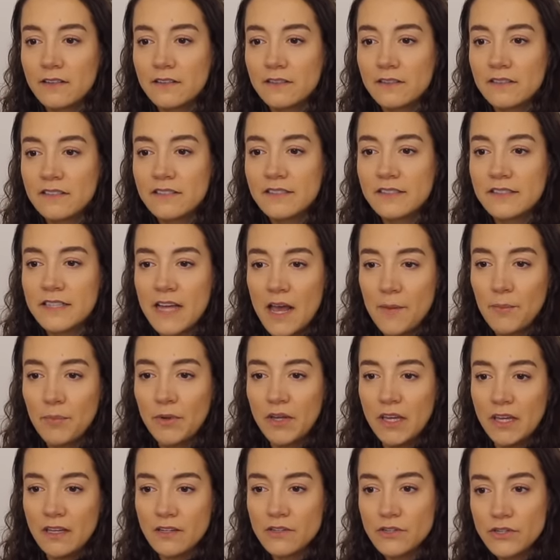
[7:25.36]
step
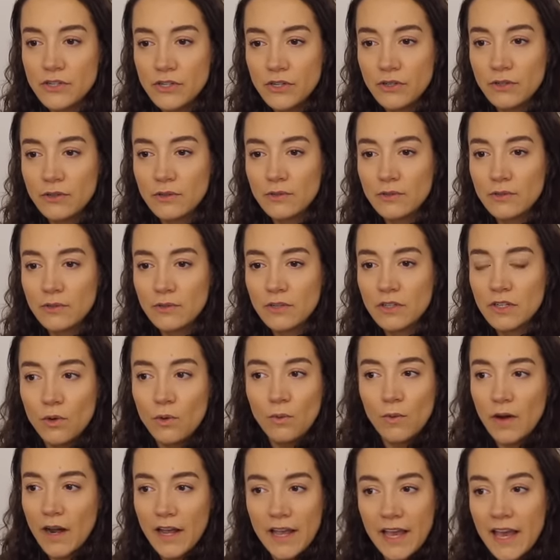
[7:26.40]
into
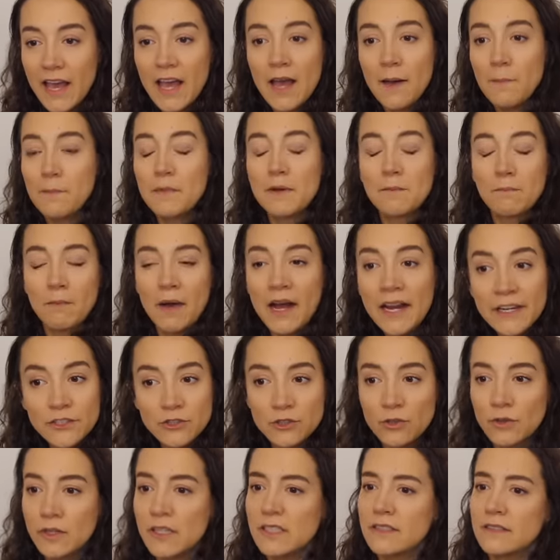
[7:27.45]
who I am and my
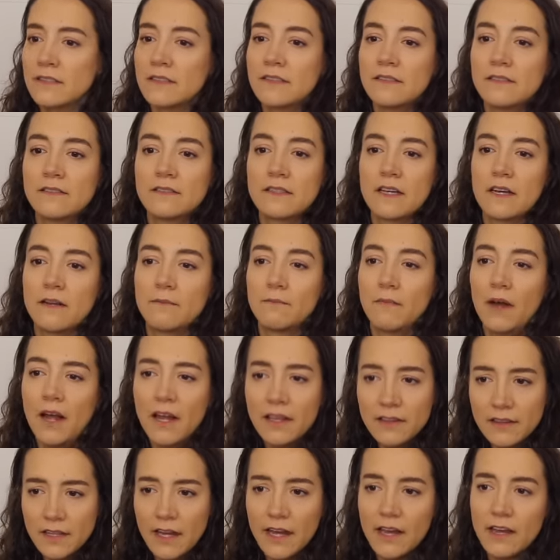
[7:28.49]
choices and
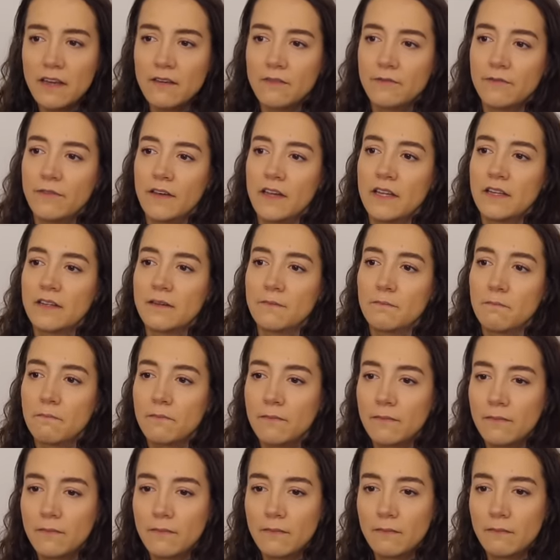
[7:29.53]
my life and
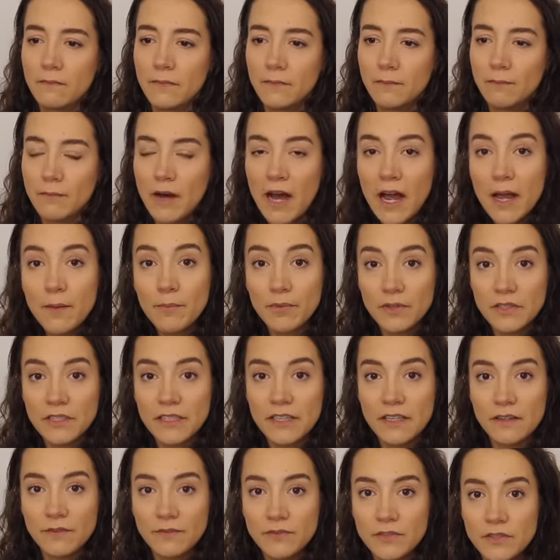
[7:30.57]
my
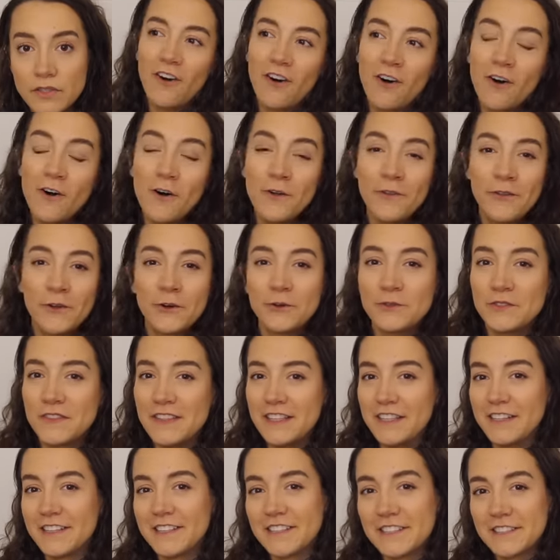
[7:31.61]
beliefs, all those
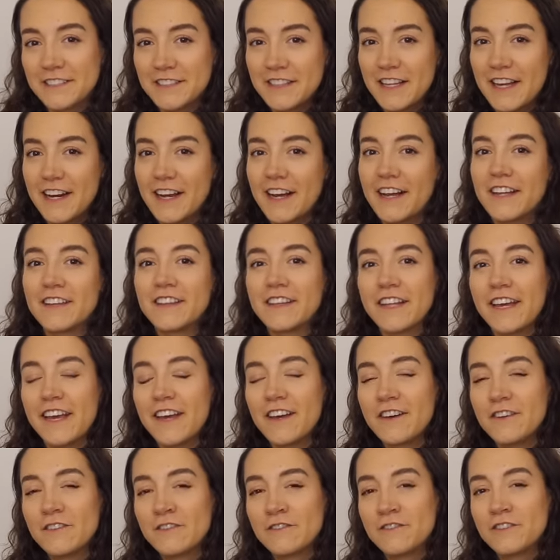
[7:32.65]
years that I
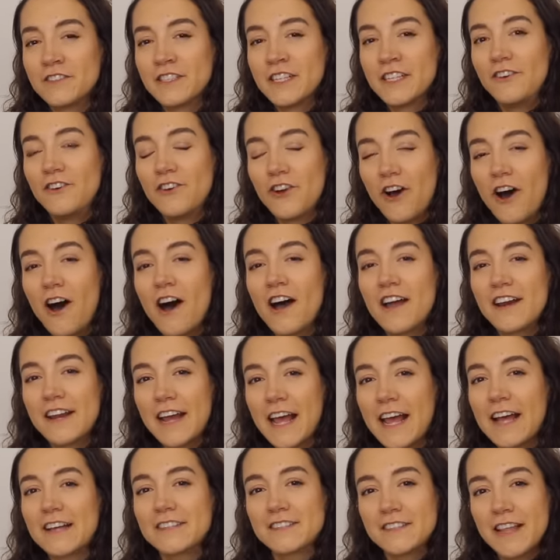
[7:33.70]
lived not
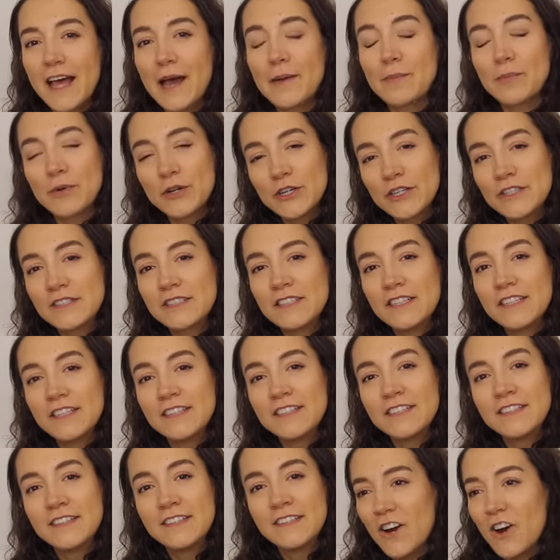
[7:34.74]
as that
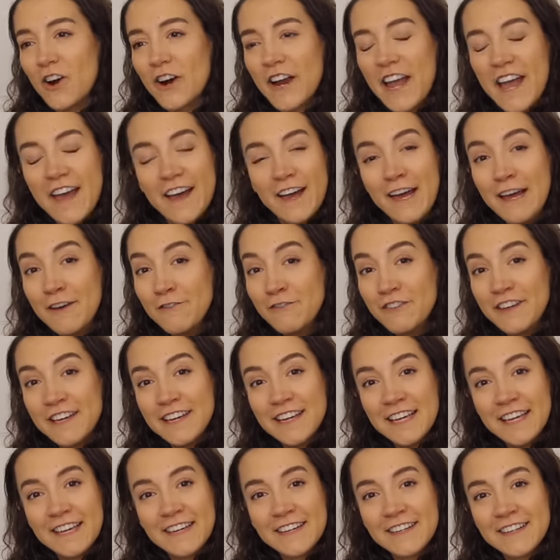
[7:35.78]
person are
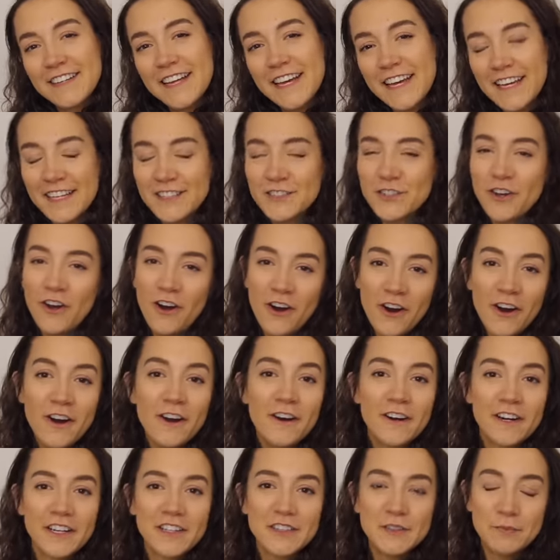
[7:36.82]
heavy. Like, it's
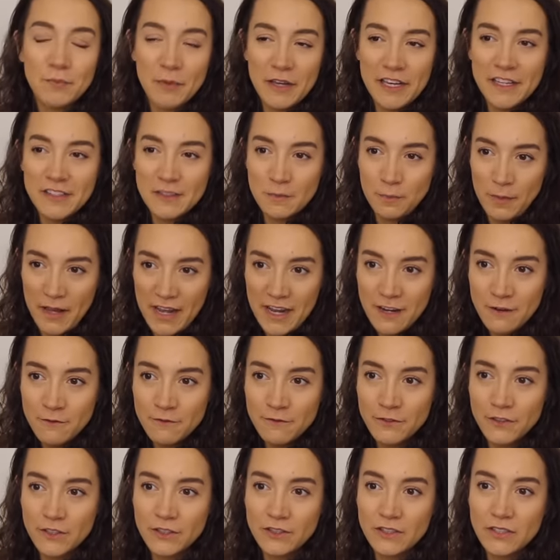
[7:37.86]
hard, it's
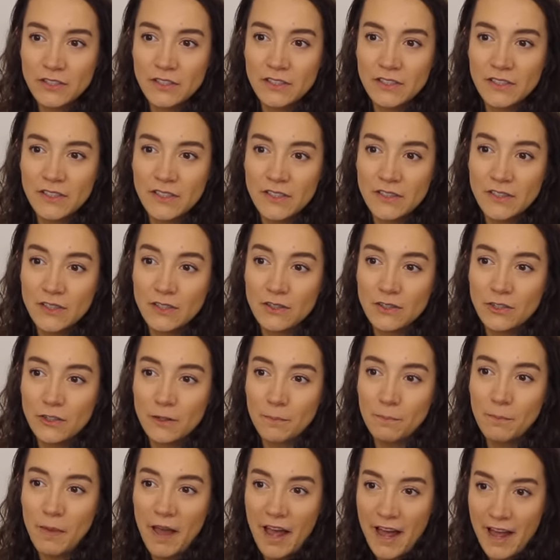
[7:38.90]
painful to
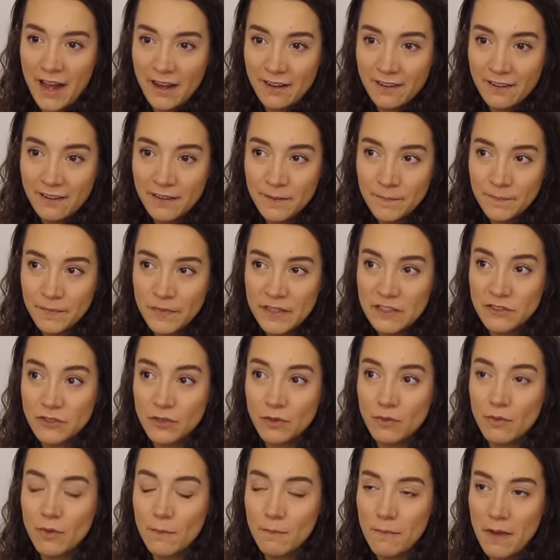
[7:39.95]
look back and
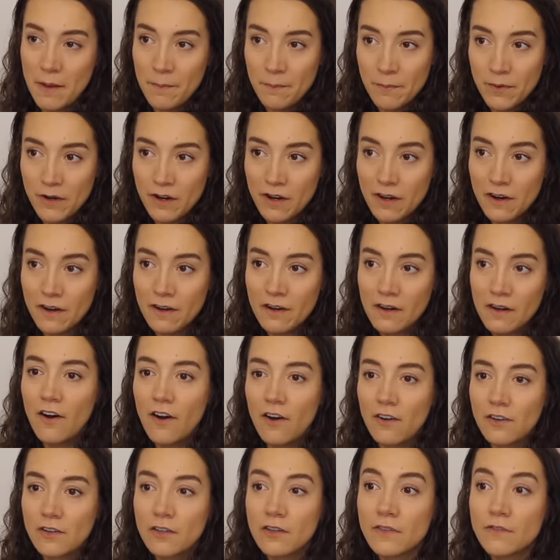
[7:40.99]
to remember
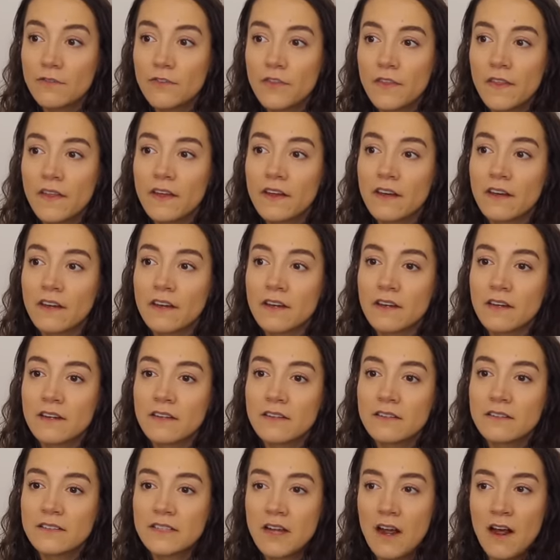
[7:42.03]
all of
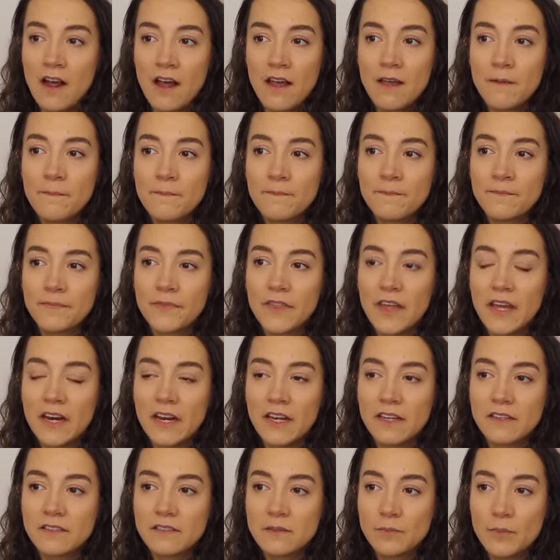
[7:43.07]
the time that
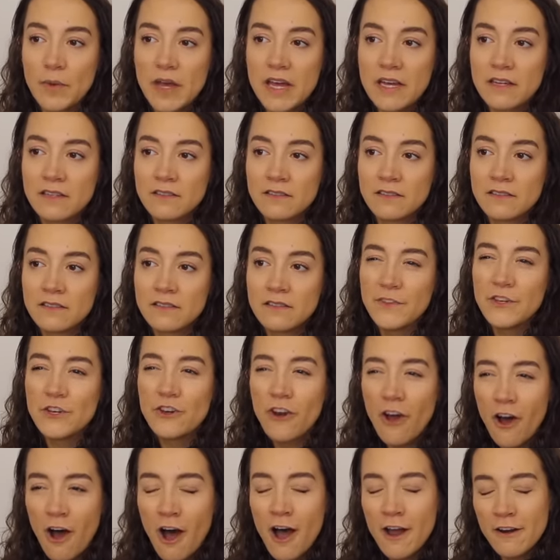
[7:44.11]
I spent
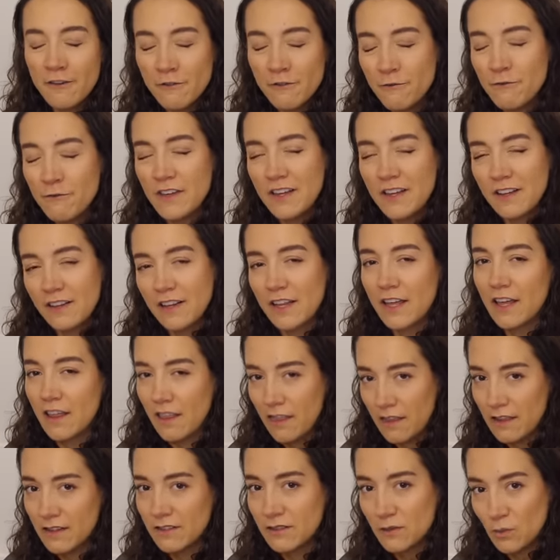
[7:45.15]
not feeling
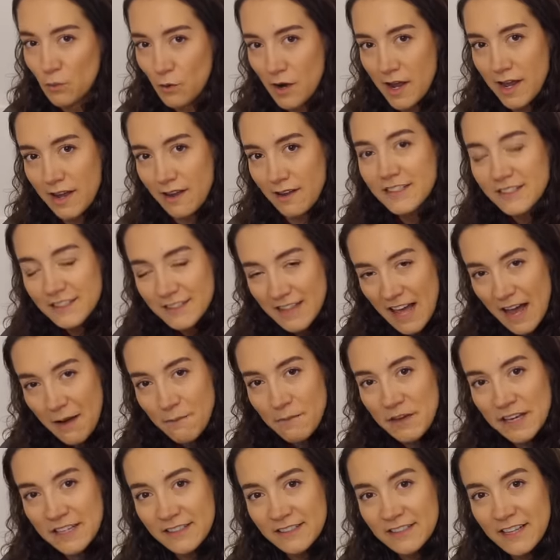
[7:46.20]
this way. Does that
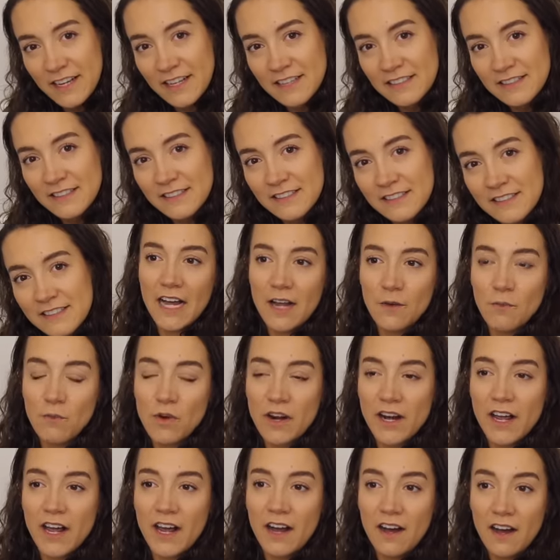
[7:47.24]
make sense? I
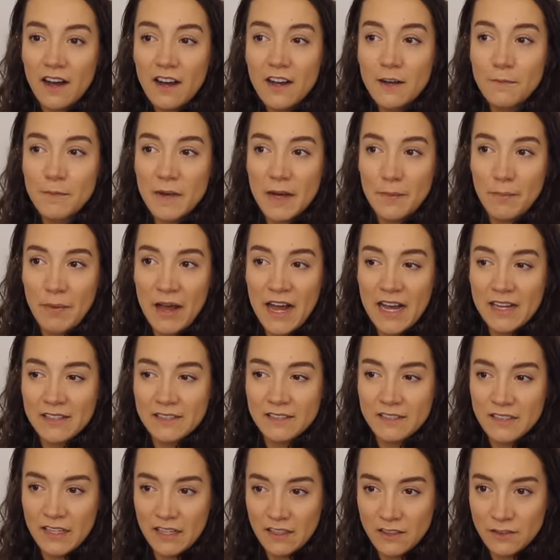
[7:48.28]
wanna hug my
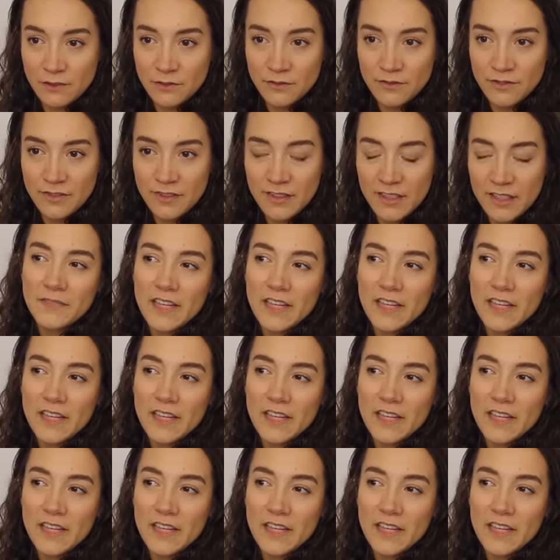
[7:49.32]
past self.